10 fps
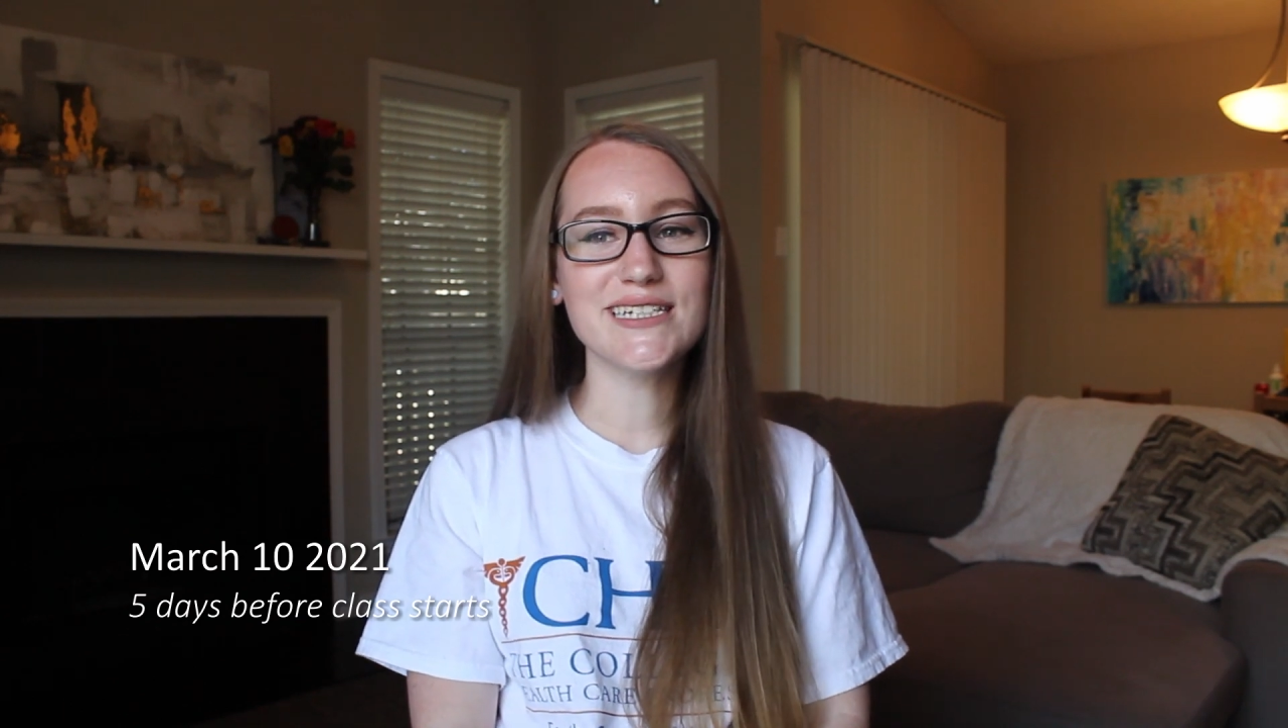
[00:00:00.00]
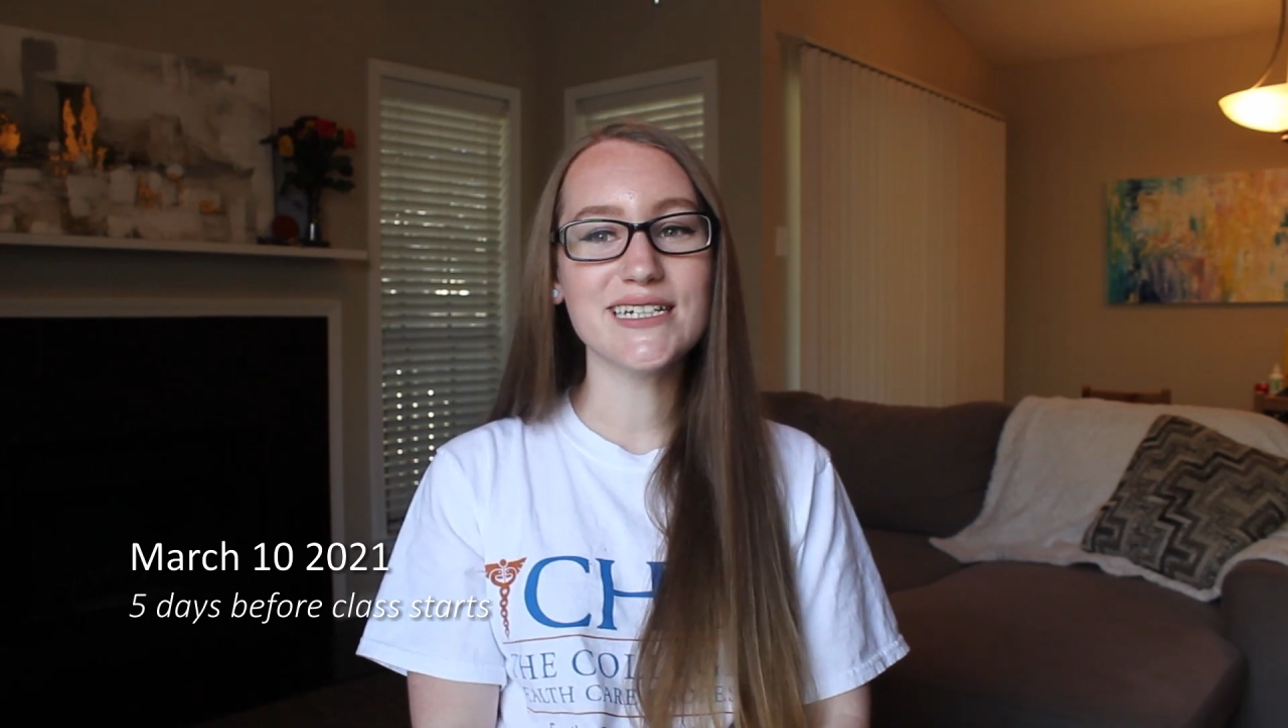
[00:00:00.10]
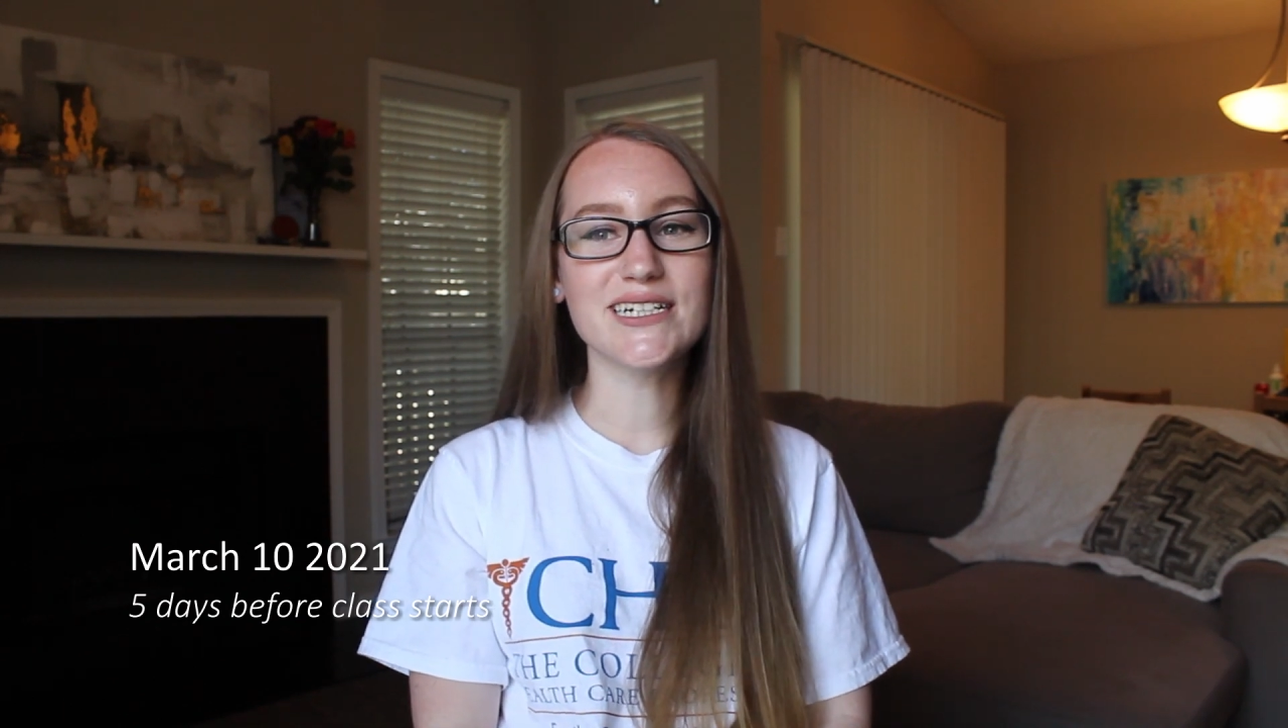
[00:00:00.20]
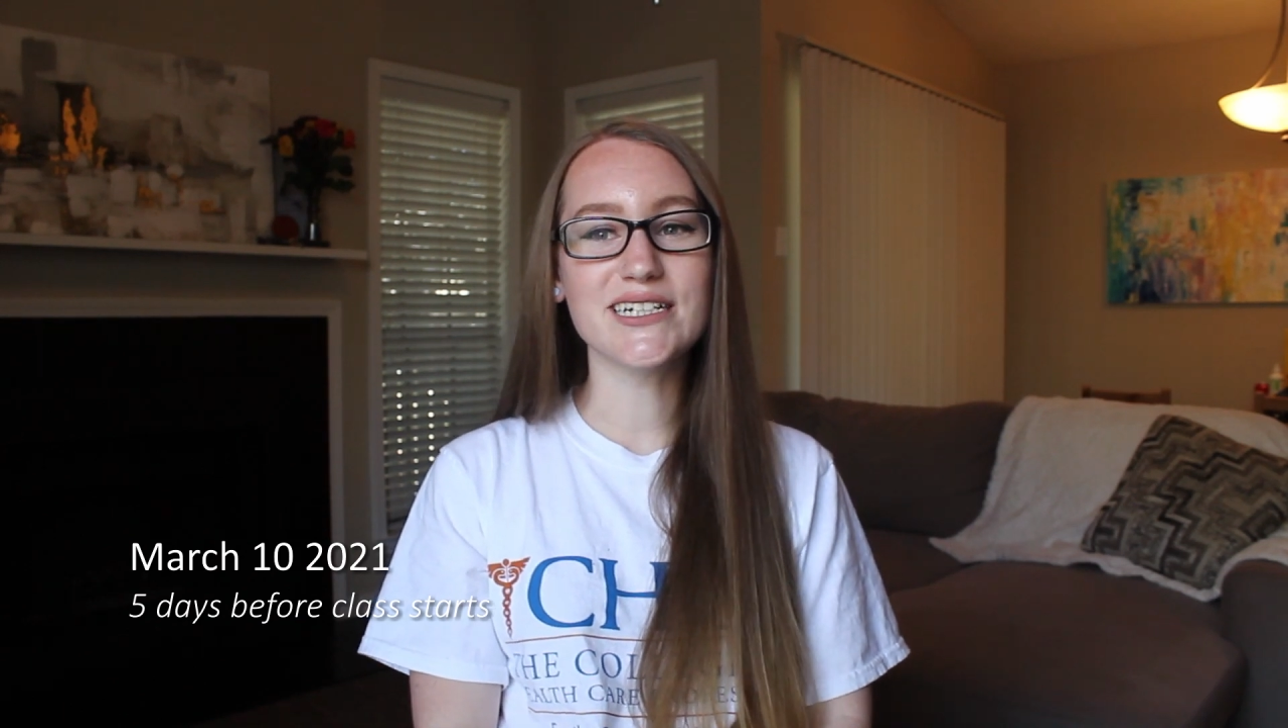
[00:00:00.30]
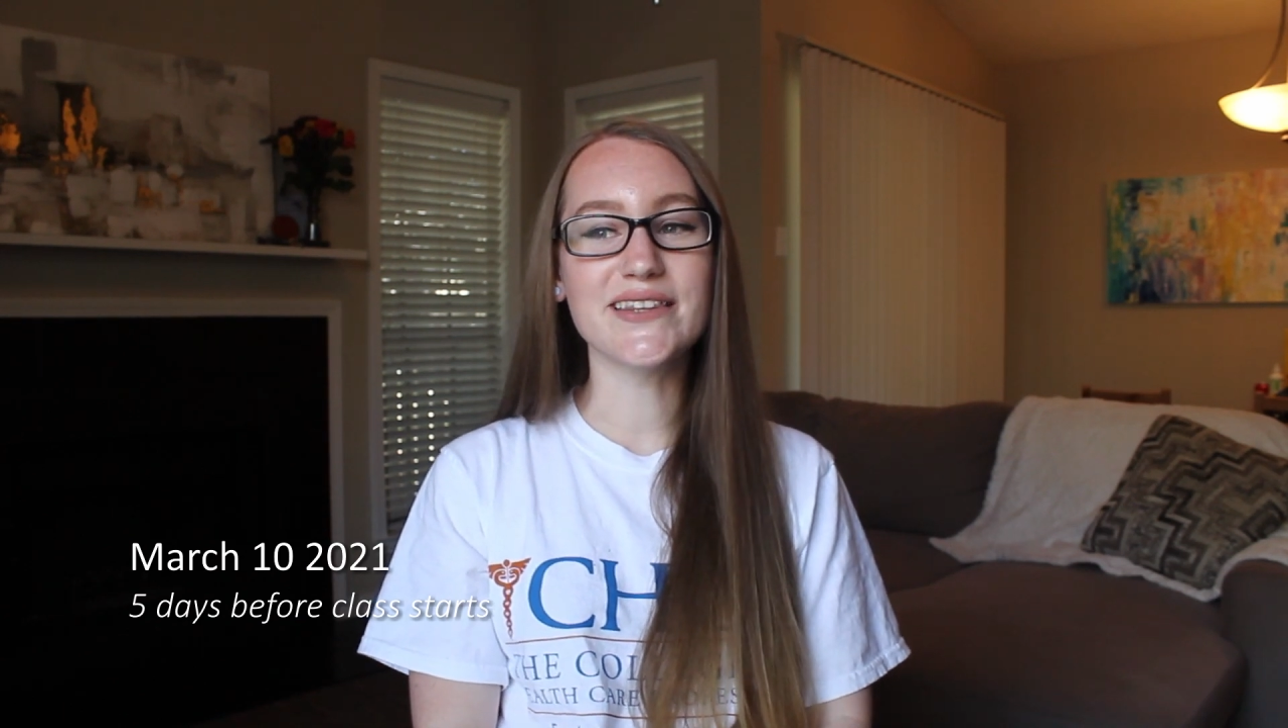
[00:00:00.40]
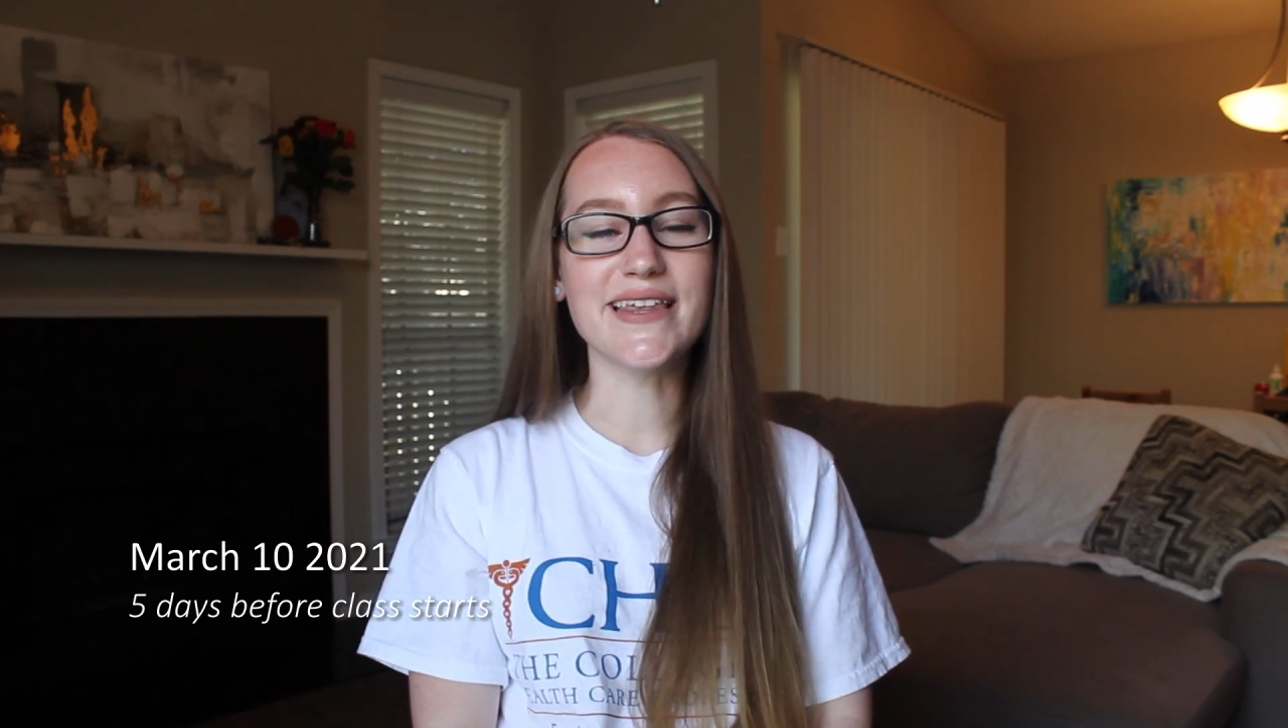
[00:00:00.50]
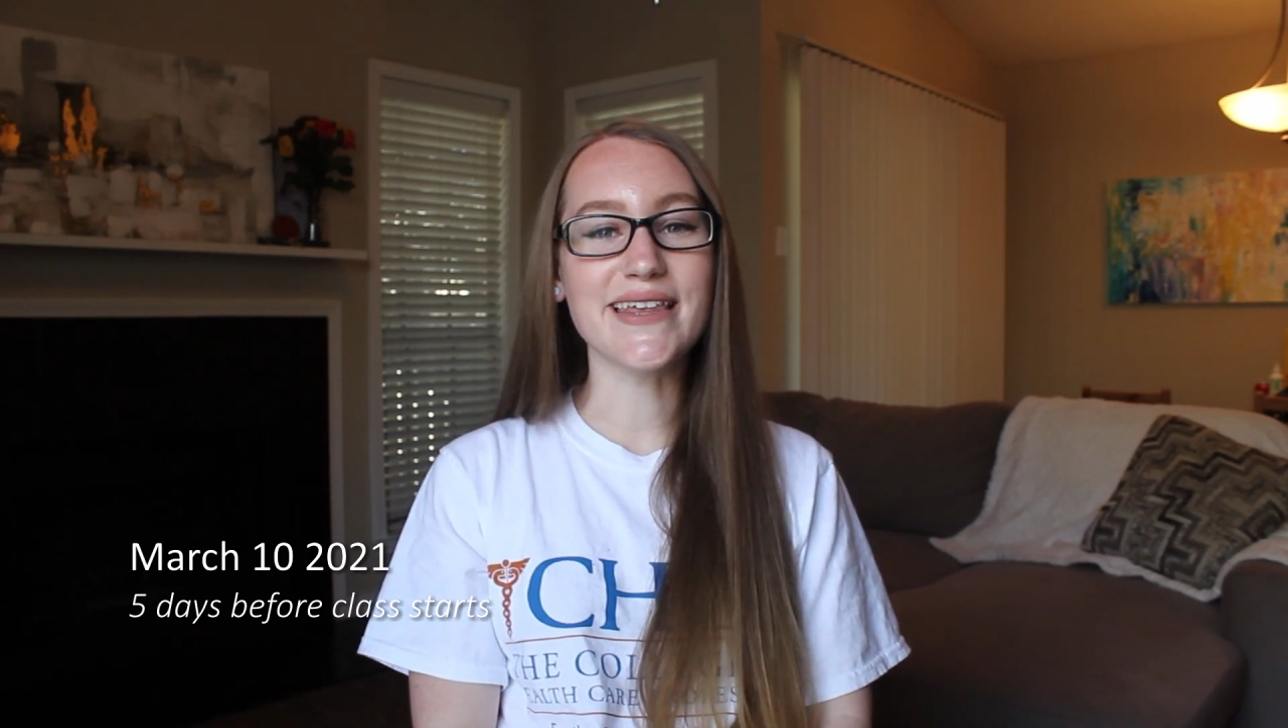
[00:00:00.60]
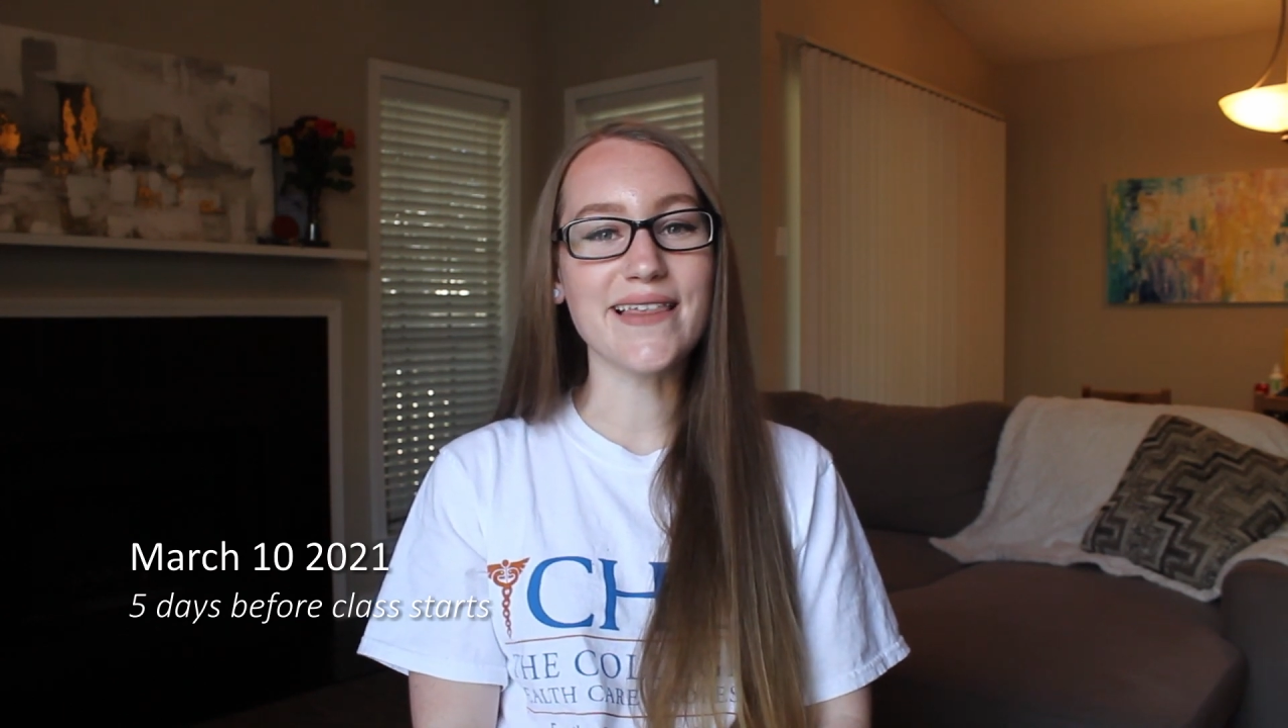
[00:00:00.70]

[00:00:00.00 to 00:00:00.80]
to hear that they